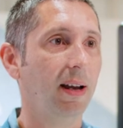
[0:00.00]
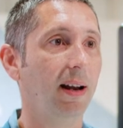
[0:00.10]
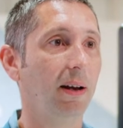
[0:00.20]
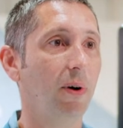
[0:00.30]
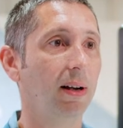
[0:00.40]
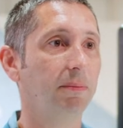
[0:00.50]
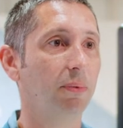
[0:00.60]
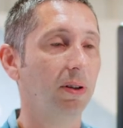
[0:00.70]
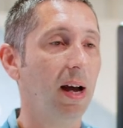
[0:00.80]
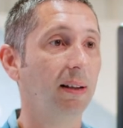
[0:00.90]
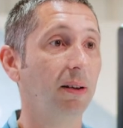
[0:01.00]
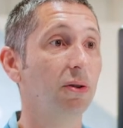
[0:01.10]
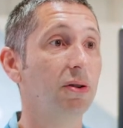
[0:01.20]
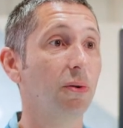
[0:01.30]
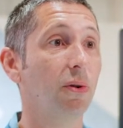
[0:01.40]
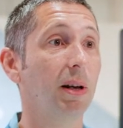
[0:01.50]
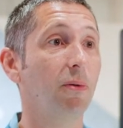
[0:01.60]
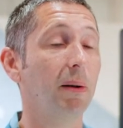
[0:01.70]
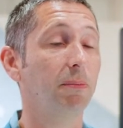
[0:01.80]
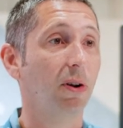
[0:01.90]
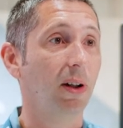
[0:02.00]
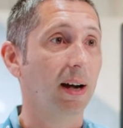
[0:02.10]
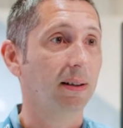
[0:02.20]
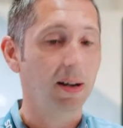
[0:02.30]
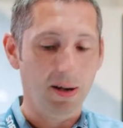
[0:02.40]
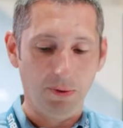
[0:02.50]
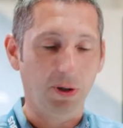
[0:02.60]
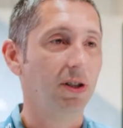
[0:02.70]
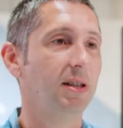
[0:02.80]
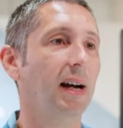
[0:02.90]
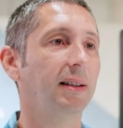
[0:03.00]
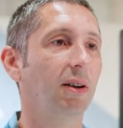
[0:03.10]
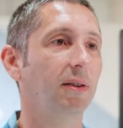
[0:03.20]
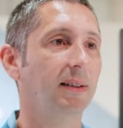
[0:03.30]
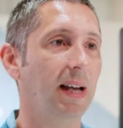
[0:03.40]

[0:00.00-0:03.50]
carry one product, and use only one product, which is Tactilon